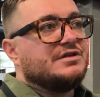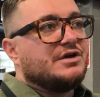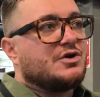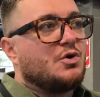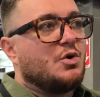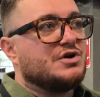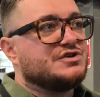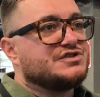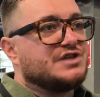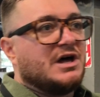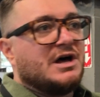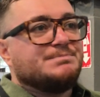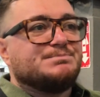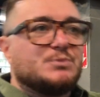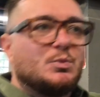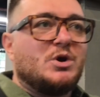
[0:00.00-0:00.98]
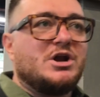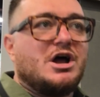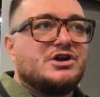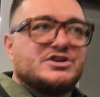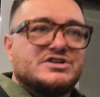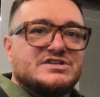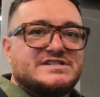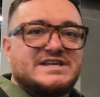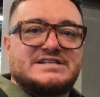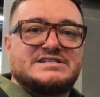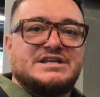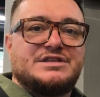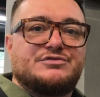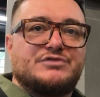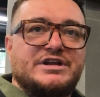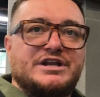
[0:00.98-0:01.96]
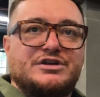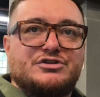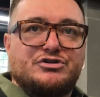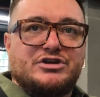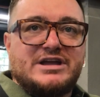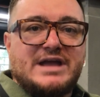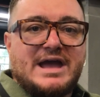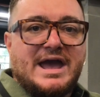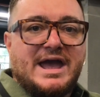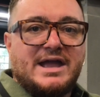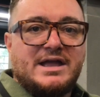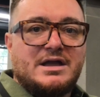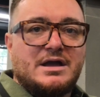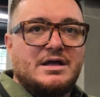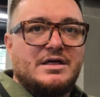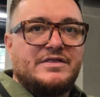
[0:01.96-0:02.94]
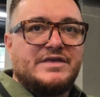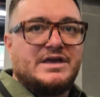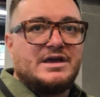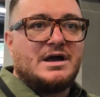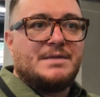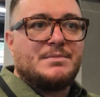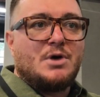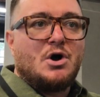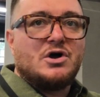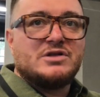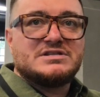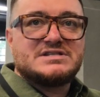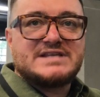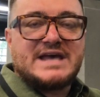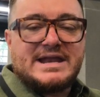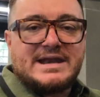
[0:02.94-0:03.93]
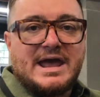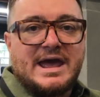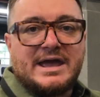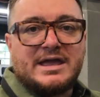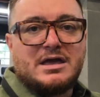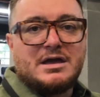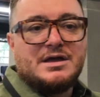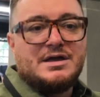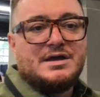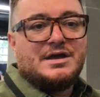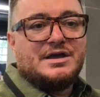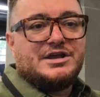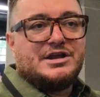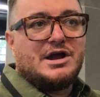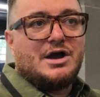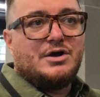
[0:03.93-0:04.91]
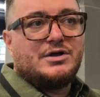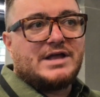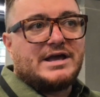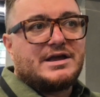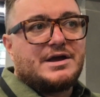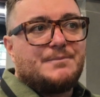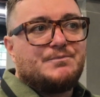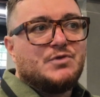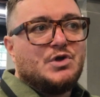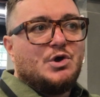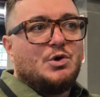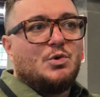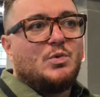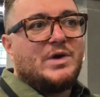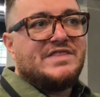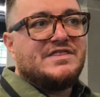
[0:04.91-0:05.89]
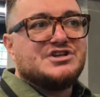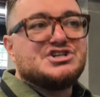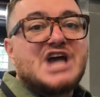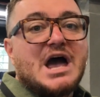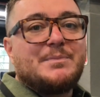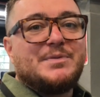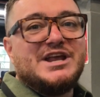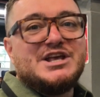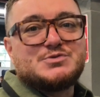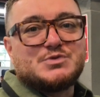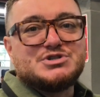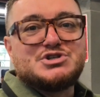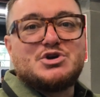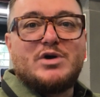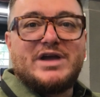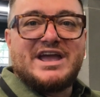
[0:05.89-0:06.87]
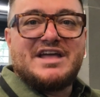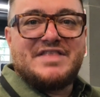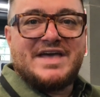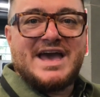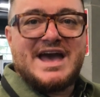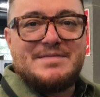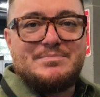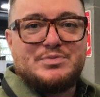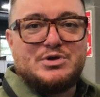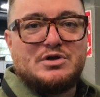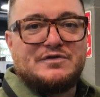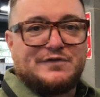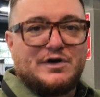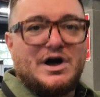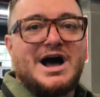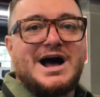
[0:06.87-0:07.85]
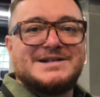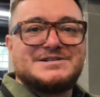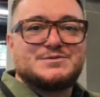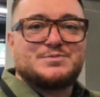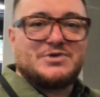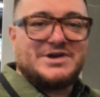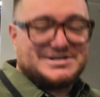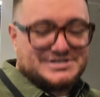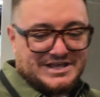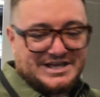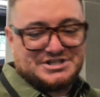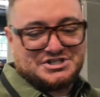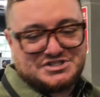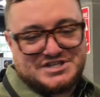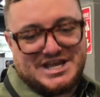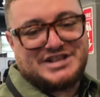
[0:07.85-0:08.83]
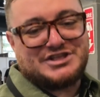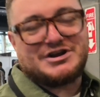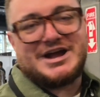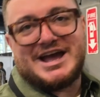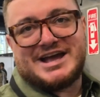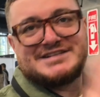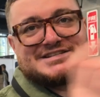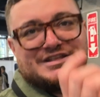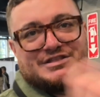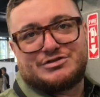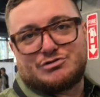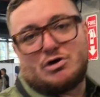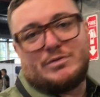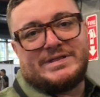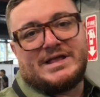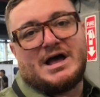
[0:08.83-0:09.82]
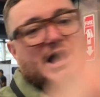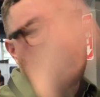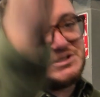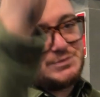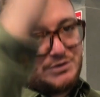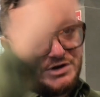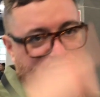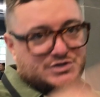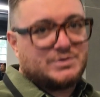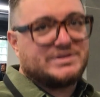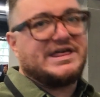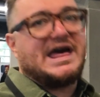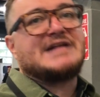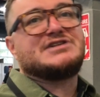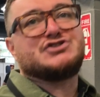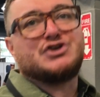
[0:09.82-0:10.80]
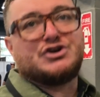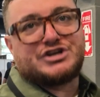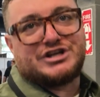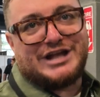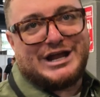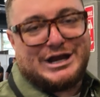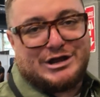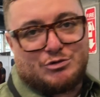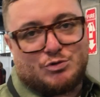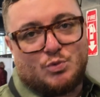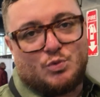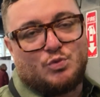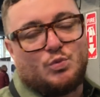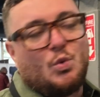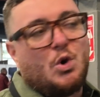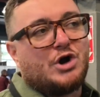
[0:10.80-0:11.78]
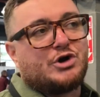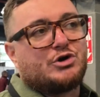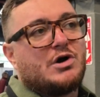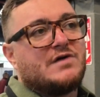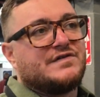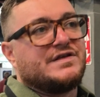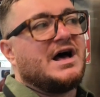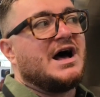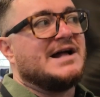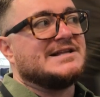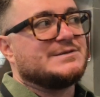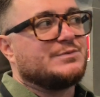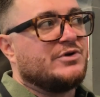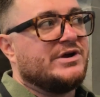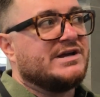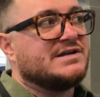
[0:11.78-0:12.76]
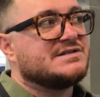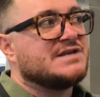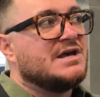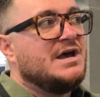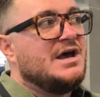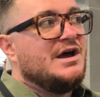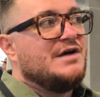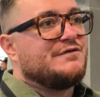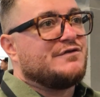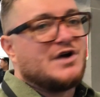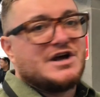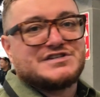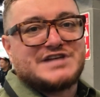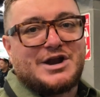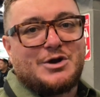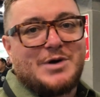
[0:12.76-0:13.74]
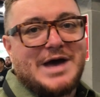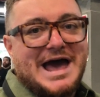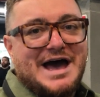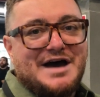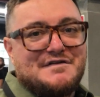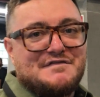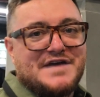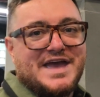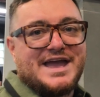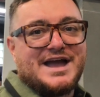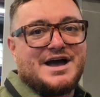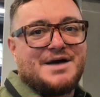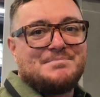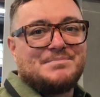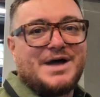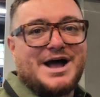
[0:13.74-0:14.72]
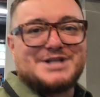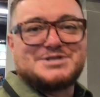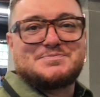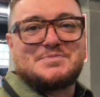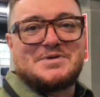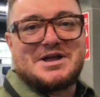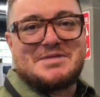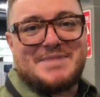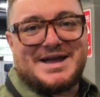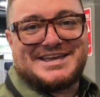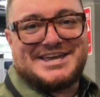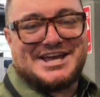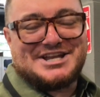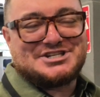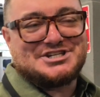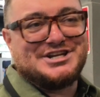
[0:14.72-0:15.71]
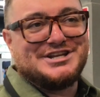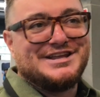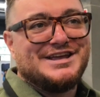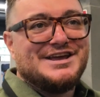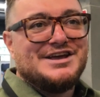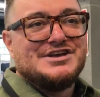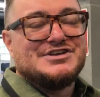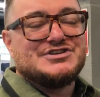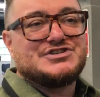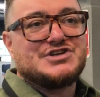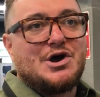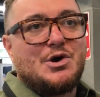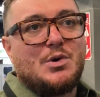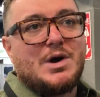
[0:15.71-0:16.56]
Of course, the 163-degree egg, the onsen egg, like when the Japanese were doing it, they had beautiful hot springs. They could just take their eggs and throw them in the hot springs with that circulating water over the hot springs. For us, I don't have a hot spring in my kitchen. So